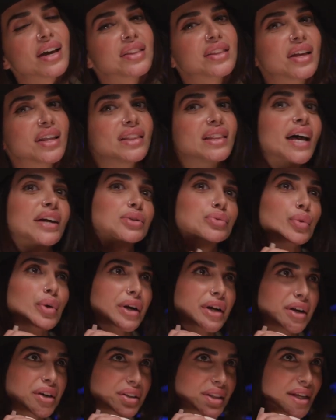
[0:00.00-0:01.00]
Yeah, light
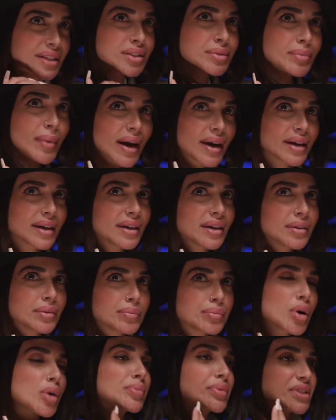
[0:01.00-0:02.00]
worker. That's my
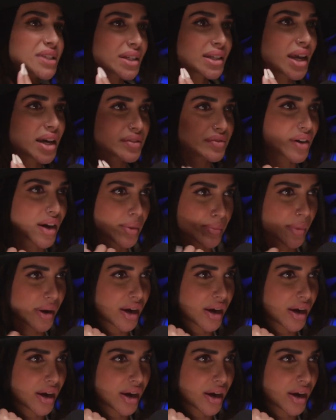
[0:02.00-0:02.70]
purpose in life.